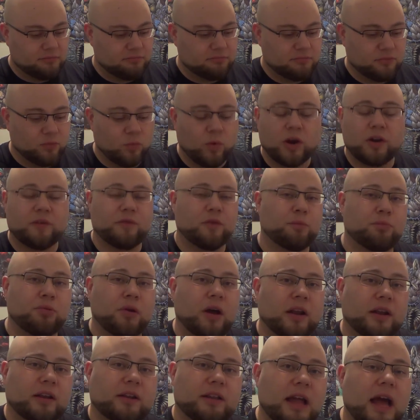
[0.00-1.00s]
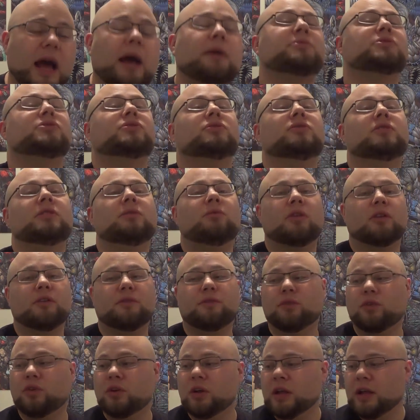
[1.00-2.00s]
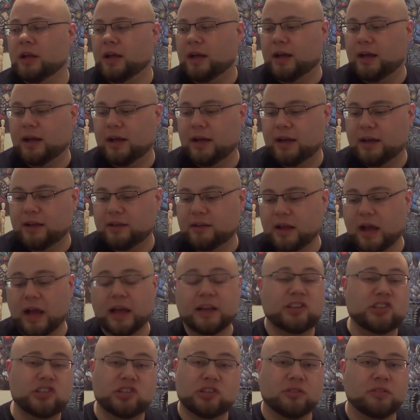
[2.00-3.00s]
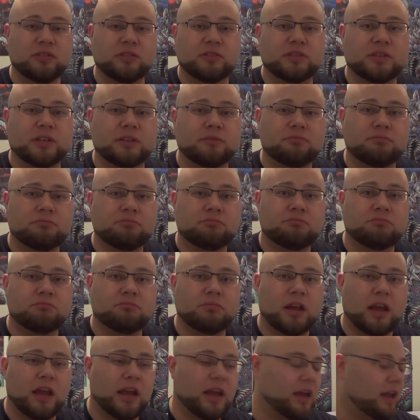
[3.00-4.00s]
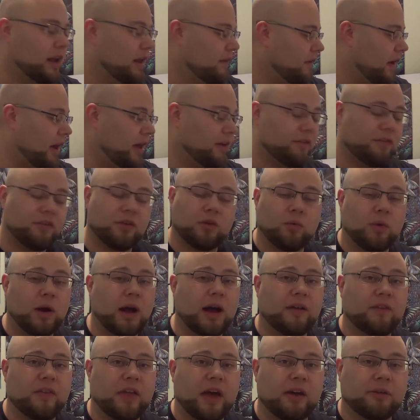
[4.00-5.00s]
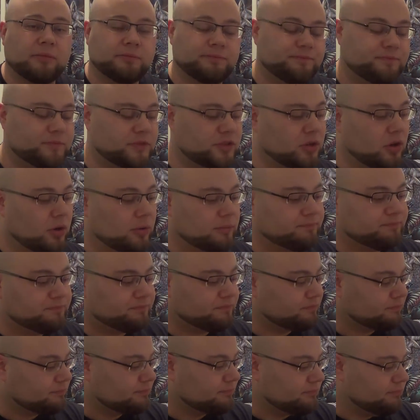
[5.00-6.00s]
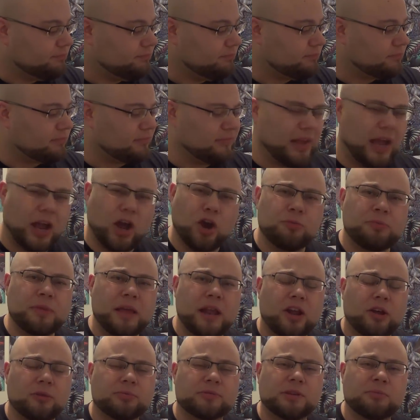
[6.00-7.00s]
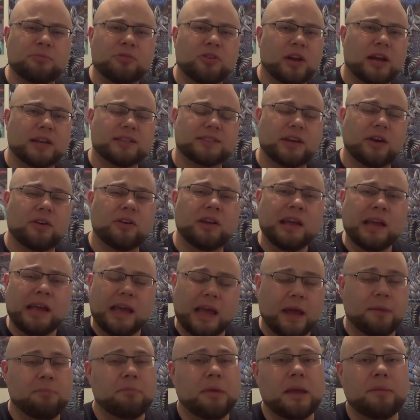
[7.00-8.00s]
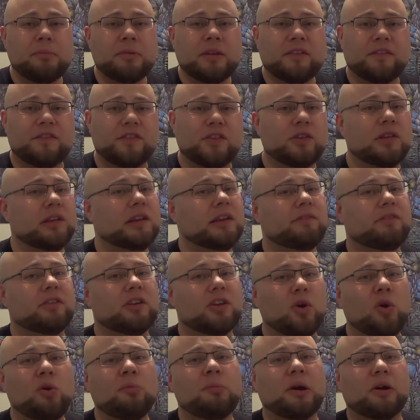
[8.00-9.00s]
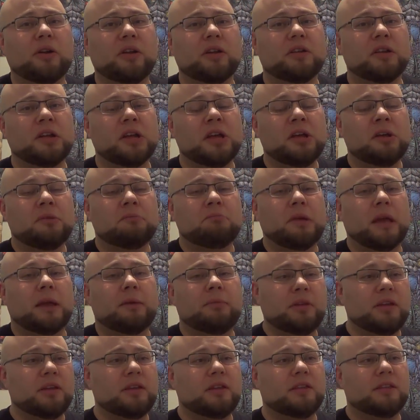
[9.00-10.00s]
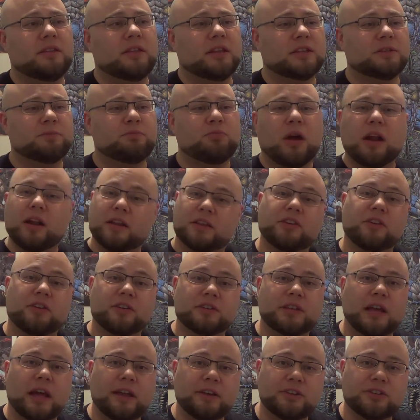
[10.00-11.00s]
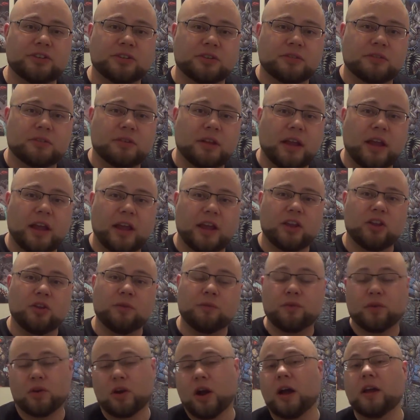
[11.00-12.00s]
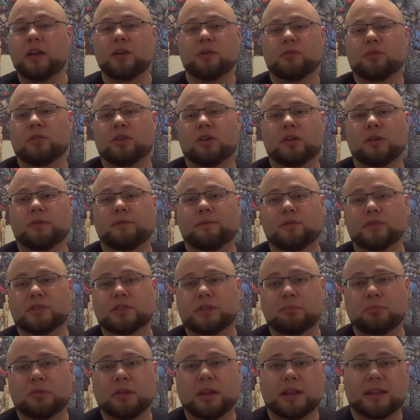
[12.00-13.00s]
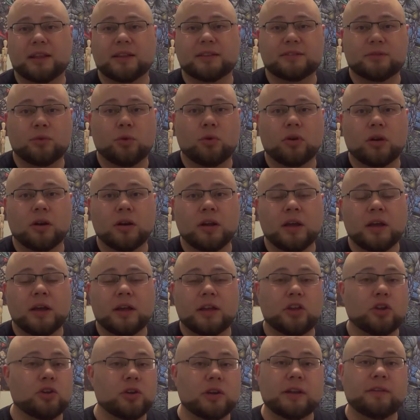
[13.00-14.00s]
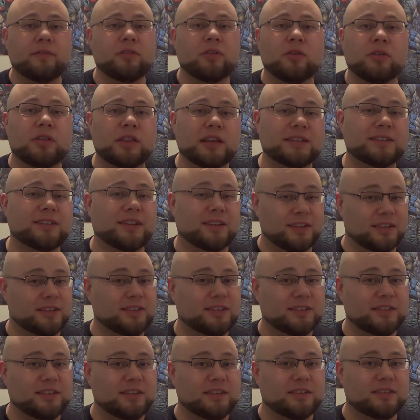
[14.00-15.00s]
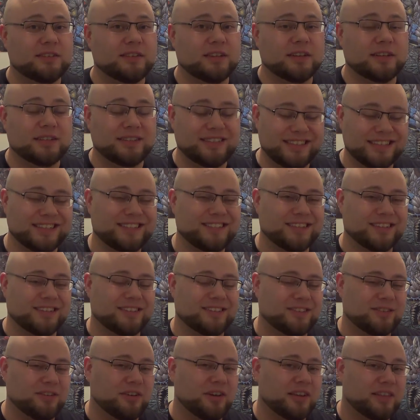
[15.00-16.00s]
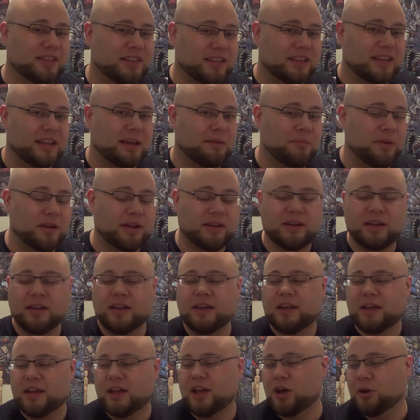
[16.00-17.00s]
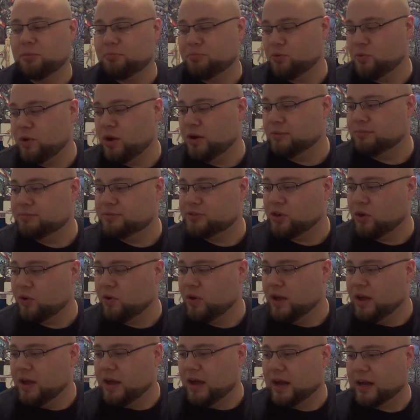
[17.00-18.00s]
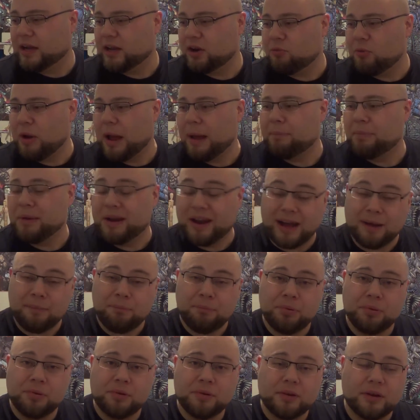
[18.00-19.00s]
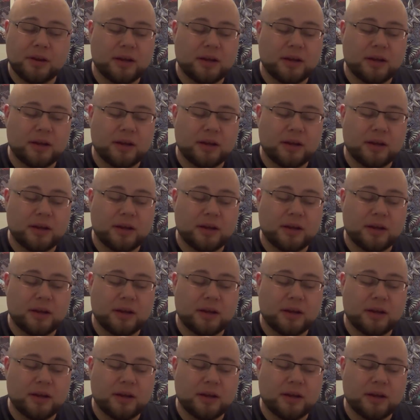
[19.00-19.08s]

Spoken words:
Wonderful product. Absolutely wonderful. I still use it, and I've had it for a while now. So I hope that helps some of you guys out. And maybe if you didn't even know about it, maybe this brought it to your attention, and you forgot you were looking for something like this, or you didn't even know things like this existed. So I think that might help you out. So I'm going to wrap it up.